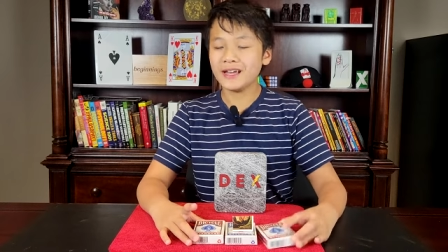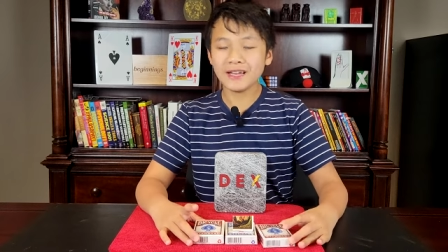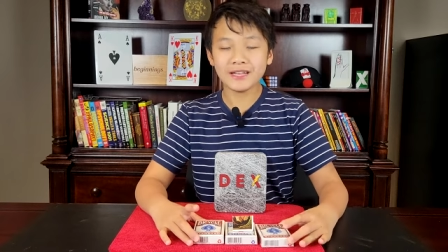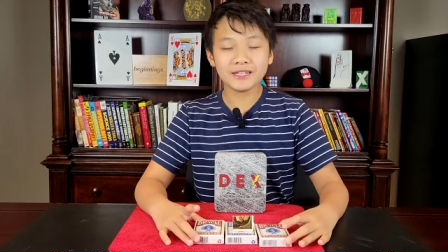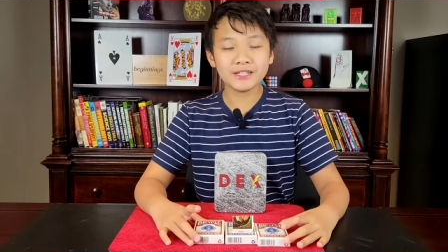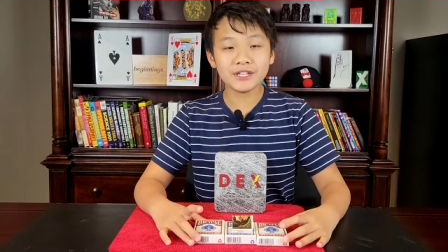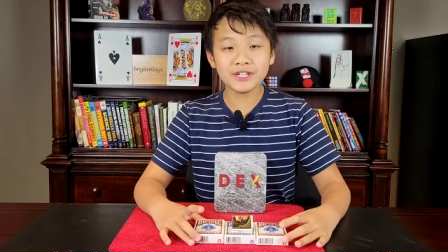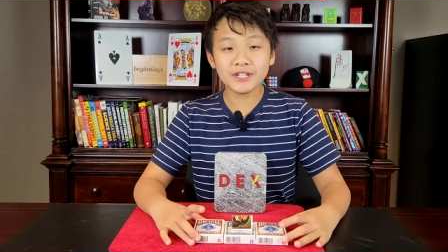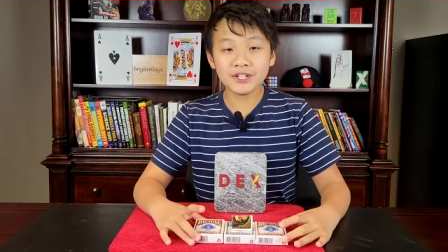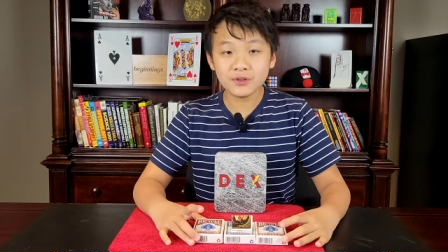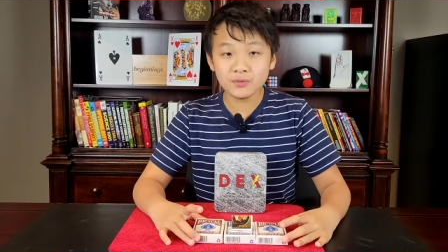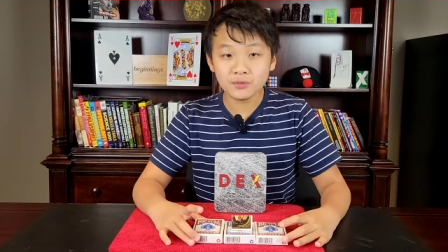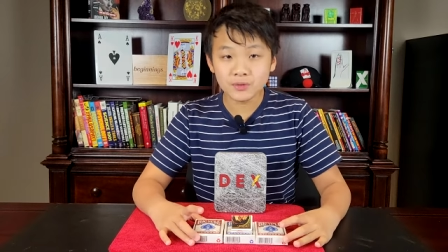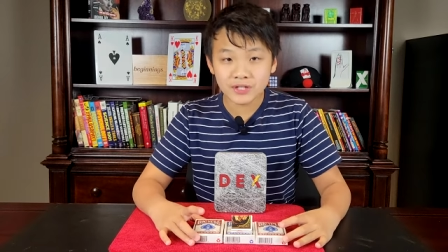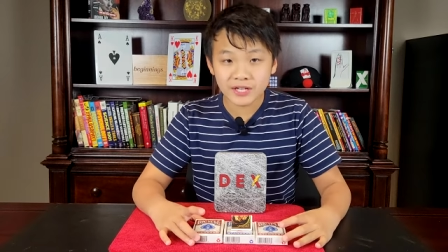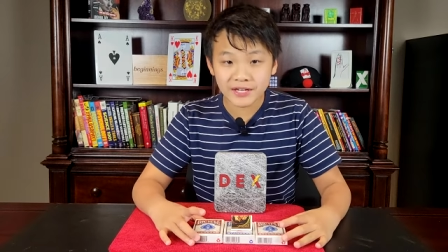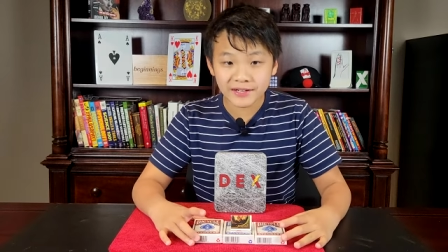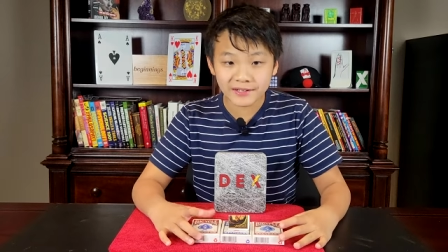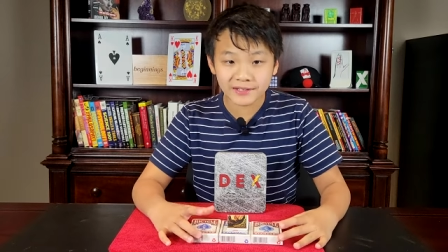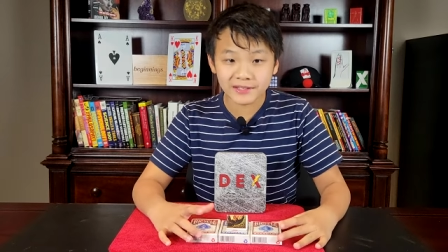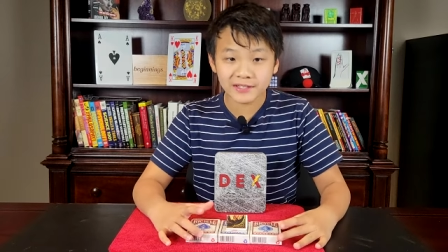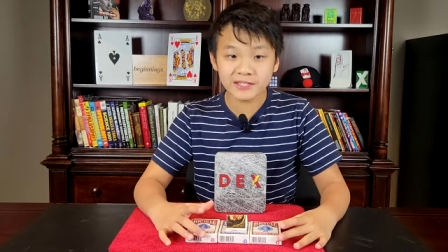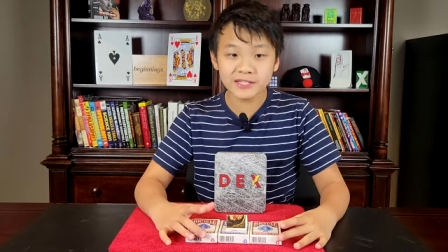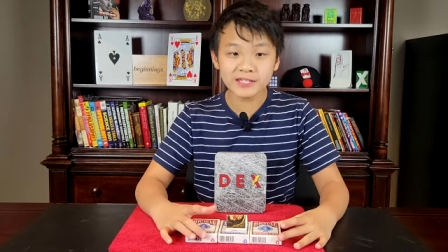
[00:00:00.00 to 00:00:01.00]
It's a
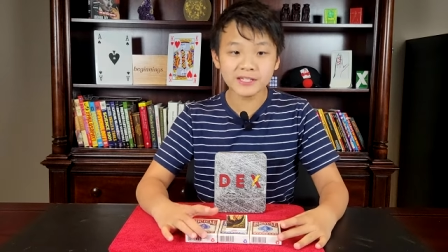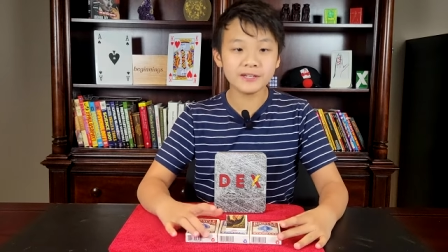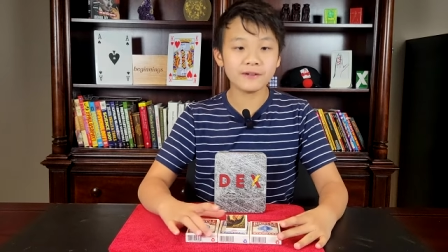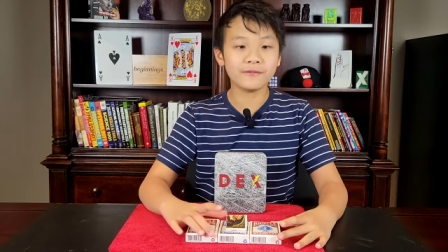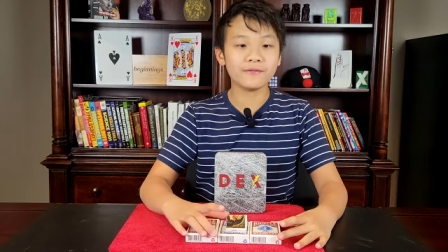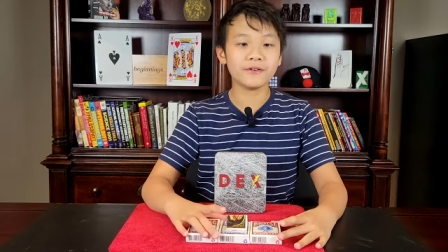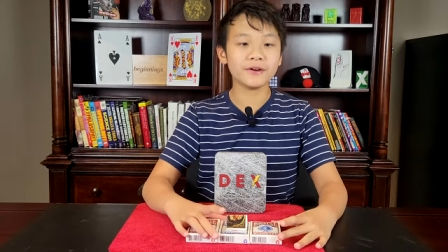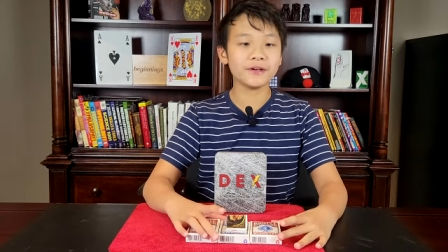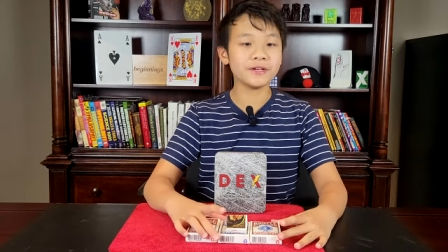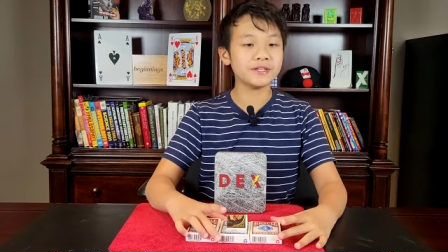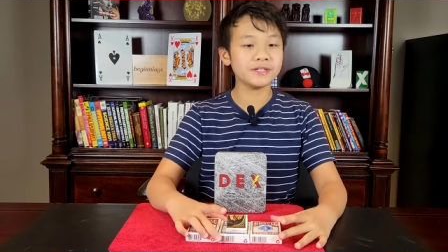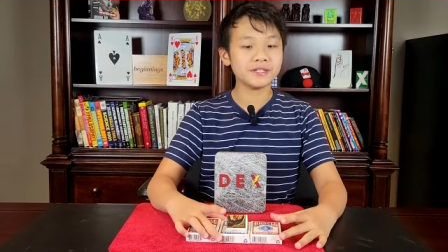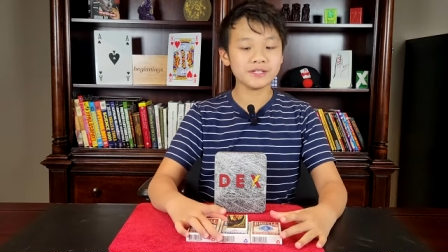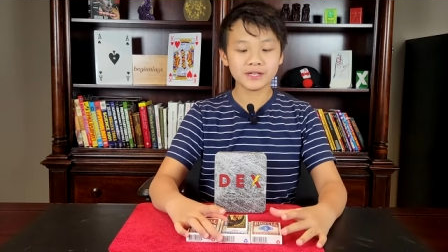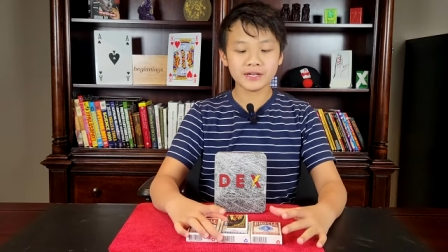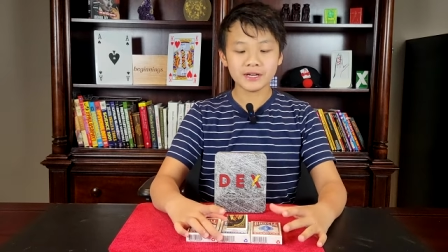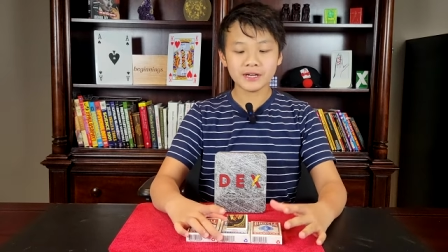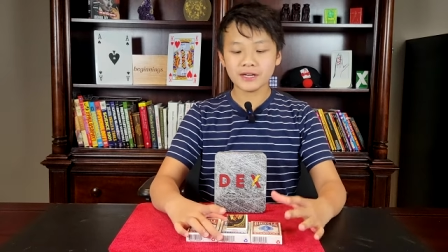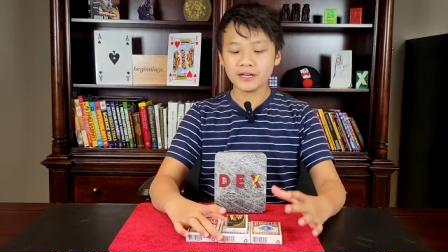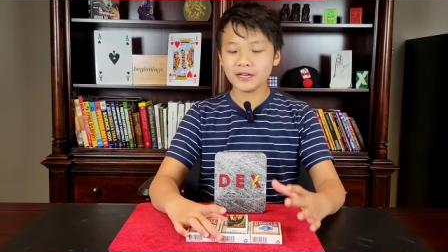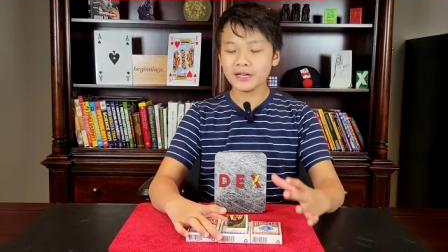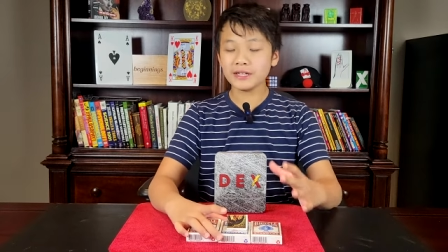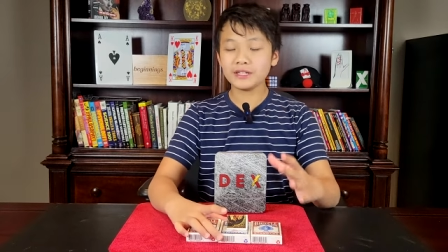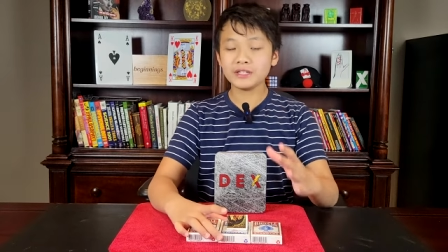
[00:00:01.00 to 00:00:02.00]
utility
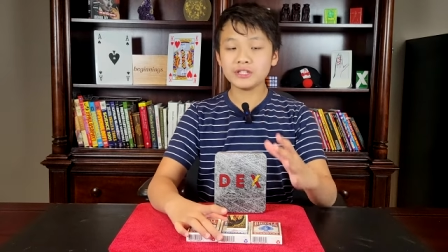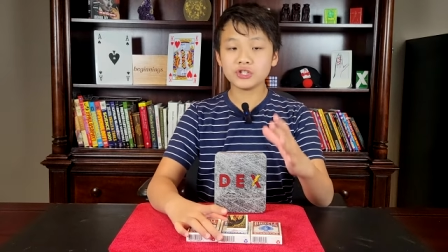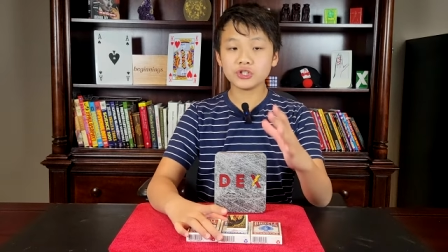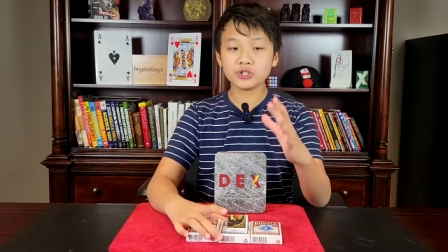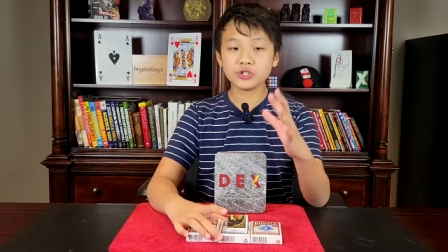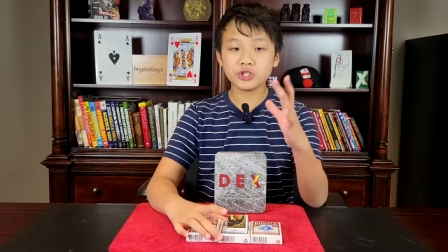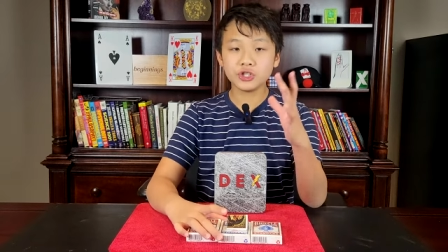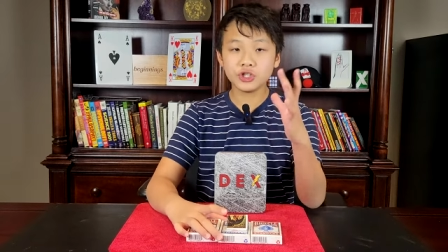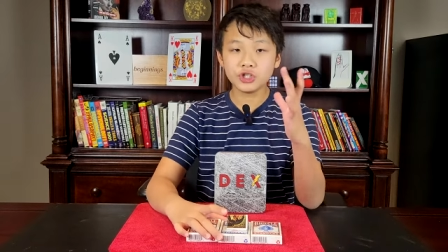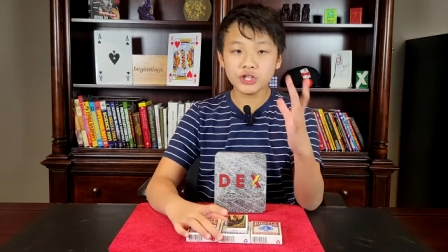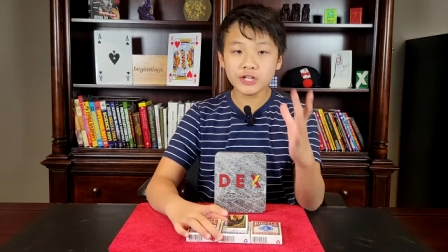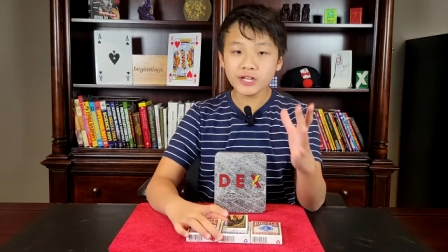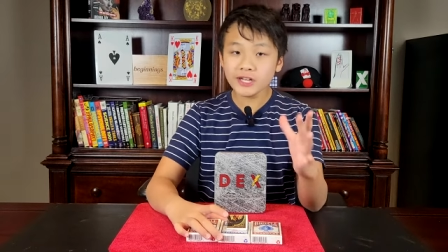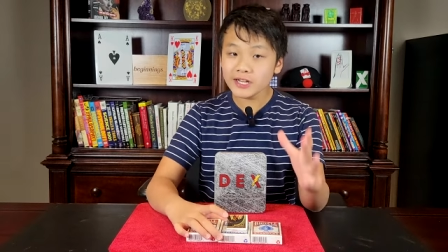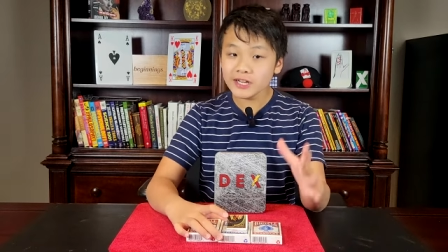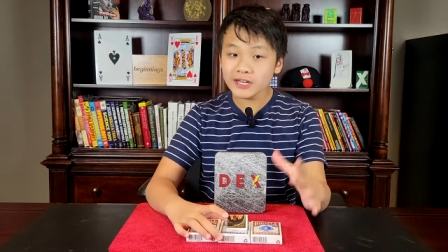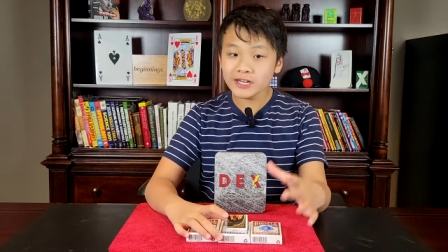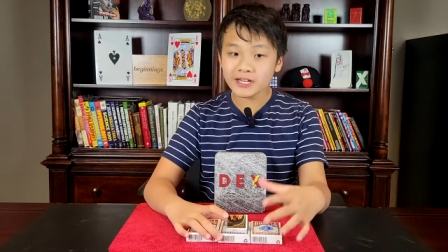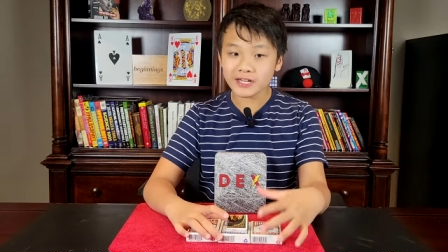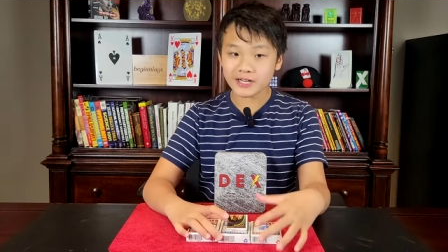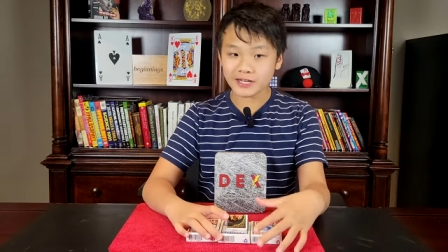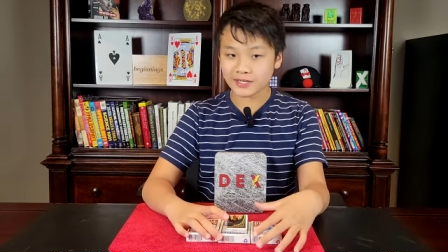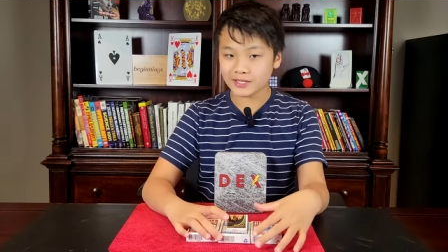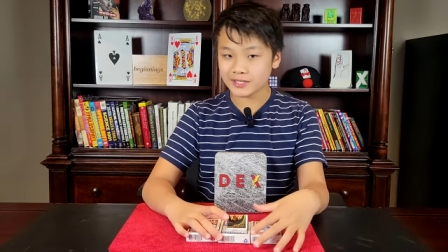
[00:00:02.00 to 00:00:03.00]
device. It's
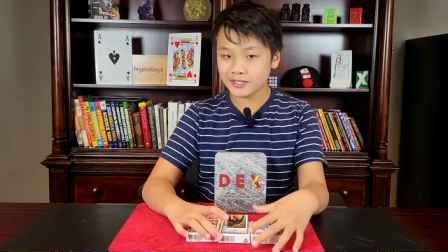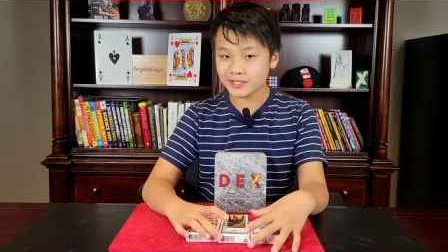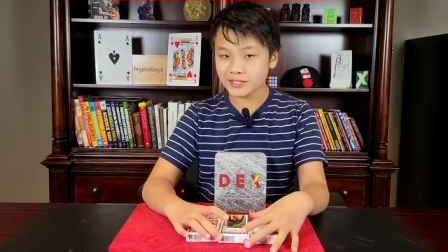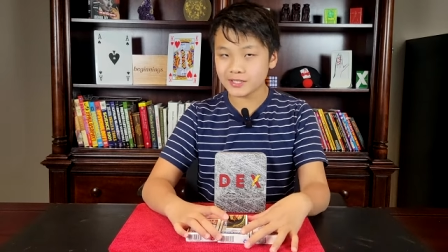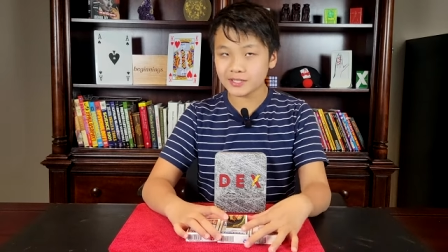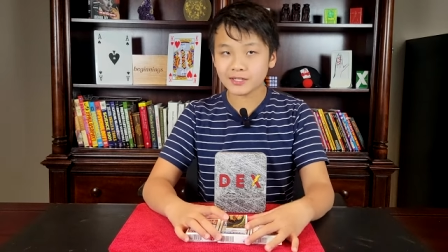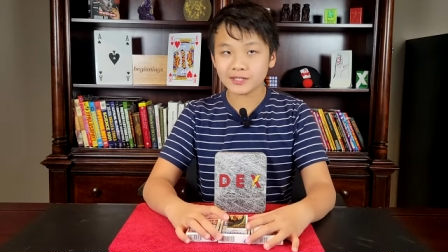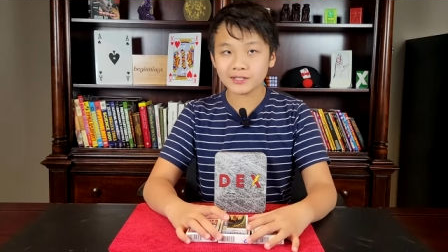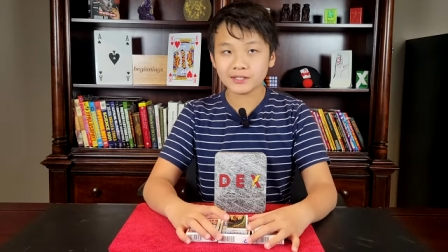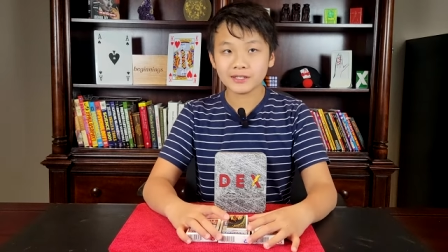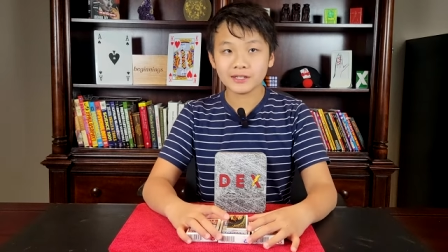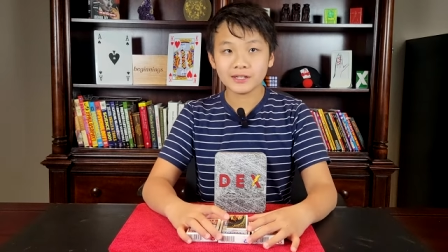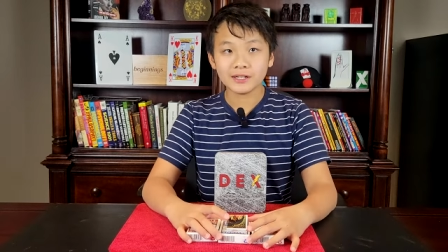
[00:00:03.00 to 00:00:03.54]
genius.